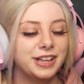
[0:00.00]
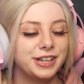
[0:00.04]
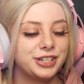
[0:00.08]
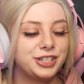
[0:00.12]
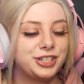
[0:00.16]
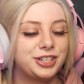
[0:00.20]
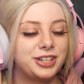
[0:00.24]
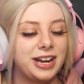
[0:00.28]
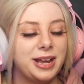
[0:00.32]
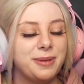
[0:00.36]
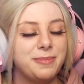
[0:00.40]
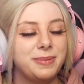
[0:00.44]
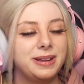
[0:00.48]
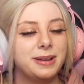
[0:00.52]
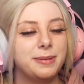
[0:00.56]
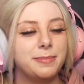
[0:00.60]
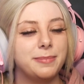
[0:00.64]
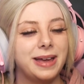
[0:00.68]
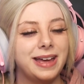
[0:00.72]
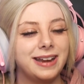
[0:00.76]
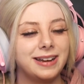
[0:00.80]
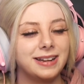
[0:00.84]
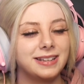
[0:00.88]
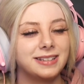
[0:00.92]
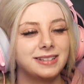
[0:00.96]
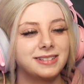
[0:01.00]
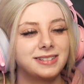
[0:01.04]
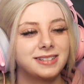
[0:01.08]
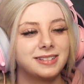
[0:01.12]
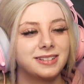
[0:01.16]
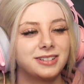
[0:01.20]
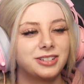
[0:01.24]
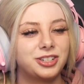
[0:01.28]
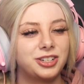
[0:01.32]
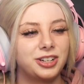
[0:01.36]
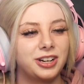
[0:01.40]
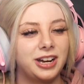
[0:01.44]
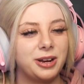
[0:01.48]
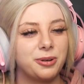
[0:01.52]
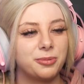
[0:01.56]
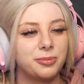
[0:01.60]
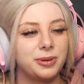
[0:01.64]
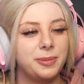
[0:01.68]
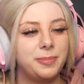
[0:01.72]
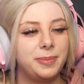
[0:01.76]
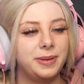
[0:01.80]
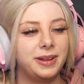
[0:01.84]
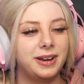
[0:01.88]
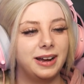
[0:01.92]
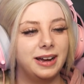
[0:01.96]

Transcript: Should I be a menace? Should I rip it